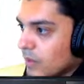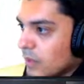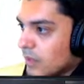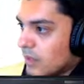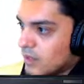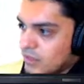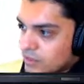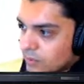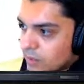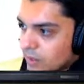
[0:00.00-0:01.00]
like this
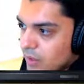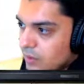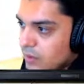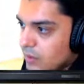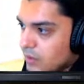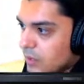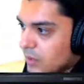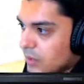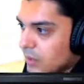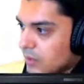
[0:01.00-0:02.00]
one. I don't like.
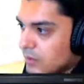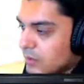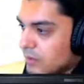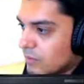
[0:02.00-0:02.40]
What's wrong with